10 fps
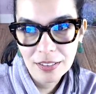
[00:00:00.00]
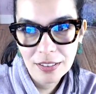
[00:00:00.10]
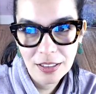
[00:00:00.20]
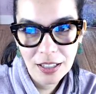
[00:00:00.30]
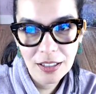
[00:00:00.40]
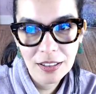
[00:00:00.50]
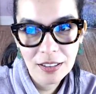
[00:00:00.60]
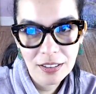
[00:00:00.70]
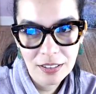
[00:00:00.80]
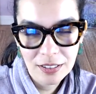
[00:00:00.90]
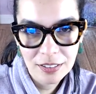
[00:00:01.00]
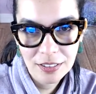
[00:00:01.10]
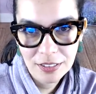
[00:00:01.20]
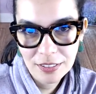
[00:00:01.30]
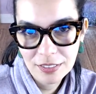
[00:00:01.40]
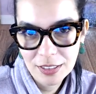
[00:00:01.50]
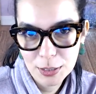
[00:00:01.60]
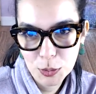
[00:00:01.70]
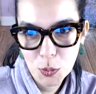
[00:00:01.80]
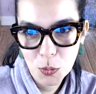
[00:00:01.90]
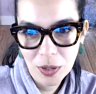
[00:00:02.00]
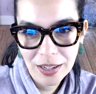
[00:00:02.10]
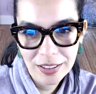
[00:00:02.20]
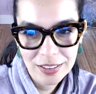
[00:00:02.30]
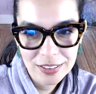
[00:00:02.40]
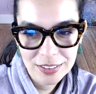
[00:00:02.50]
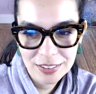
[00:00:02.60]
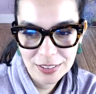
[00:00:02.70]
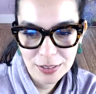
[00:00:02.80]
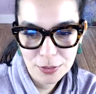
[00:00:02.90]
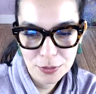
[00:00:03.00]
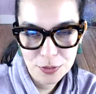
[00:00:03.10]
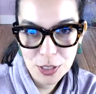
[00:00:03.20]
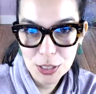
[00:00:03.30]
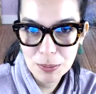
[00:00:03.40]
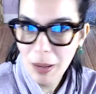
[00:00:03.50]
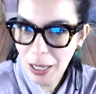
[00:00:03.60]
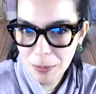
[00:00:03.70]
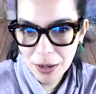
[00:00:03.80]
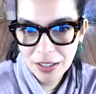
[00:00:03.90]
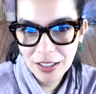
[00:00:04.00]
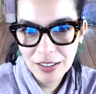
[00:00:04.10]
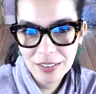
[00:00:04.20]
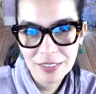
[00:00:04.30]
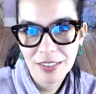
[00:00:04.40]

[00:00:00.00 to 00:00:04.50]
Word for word: then it's cool right because you just made money